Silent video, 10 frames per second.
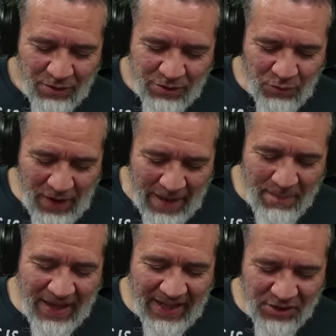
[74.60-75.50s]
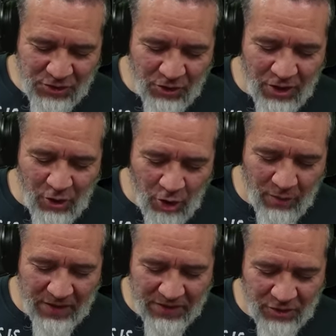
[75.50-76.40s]
So write me a short
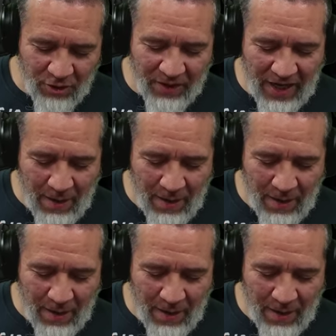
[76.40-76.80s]
horror story